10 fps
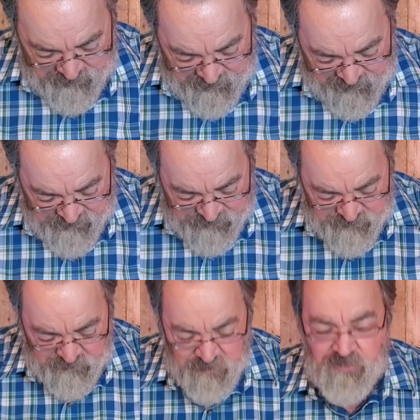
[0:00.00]

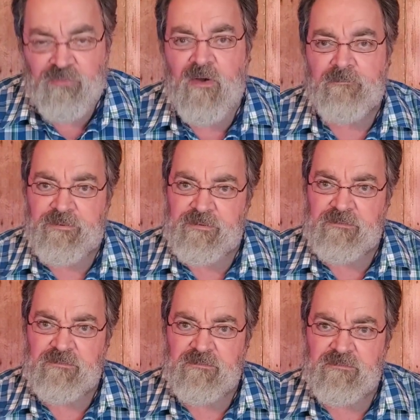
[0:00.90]
last trump
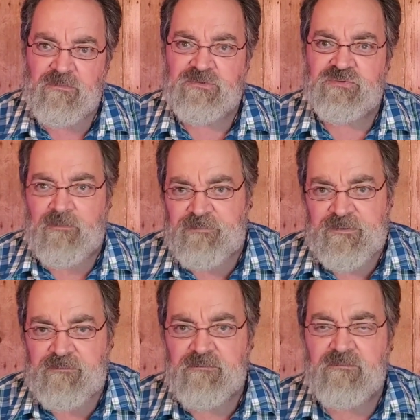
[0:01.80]
or
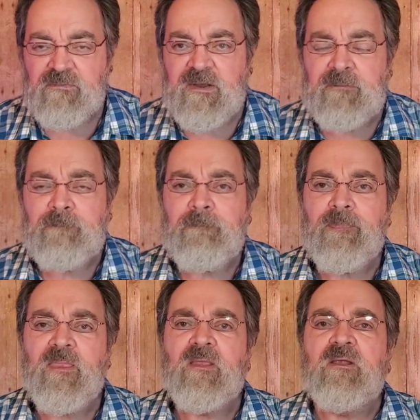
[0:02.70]
trumpet. Okay.
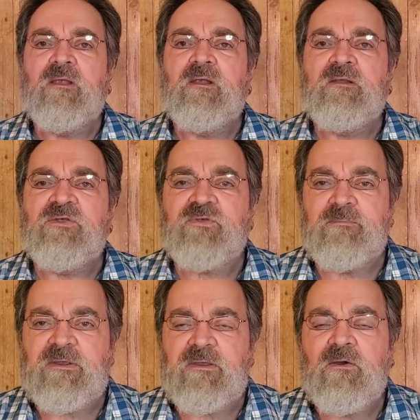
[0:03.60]
There
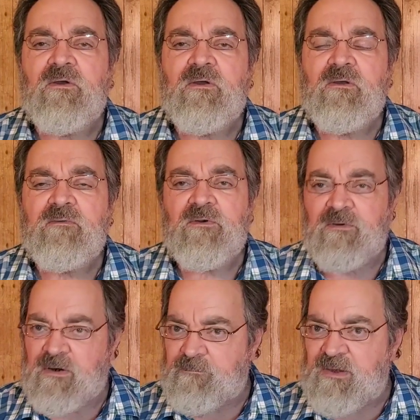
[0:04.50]

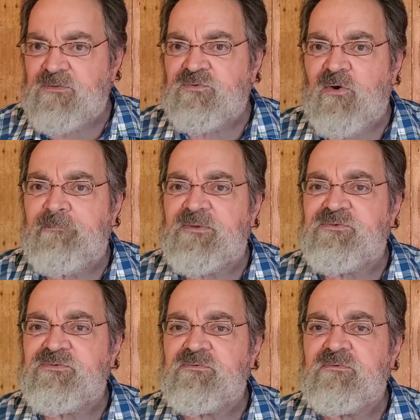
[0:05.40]
are going to be other
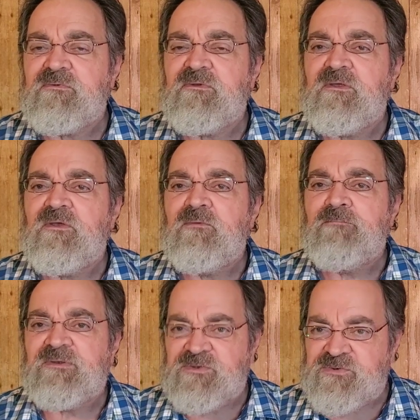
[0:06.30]
trumpets.
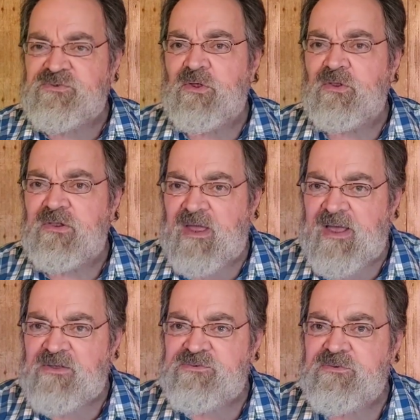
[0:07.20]
But this is the
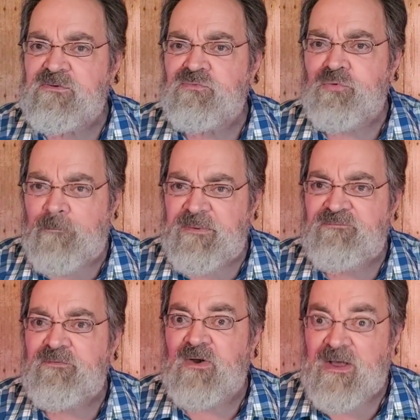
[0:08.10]
last
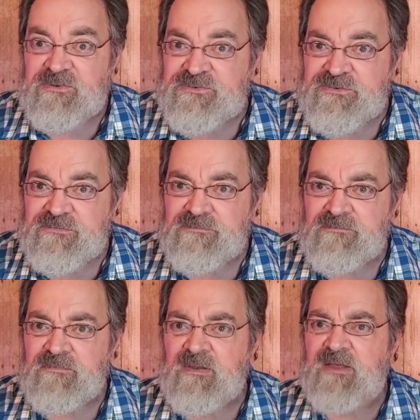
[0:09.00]
trumpet for us
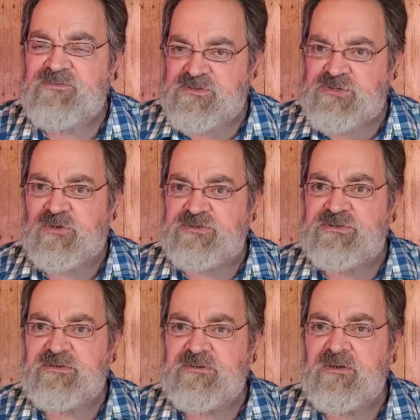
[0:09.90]
as the
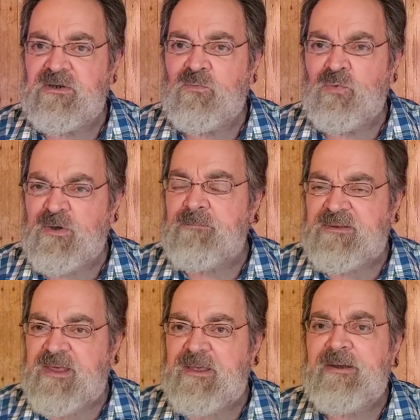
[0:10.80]
church. We're going to
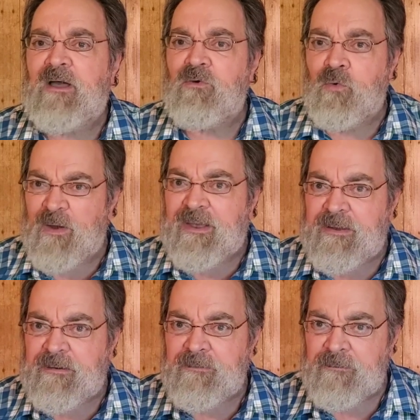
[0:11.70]
be taken out quick,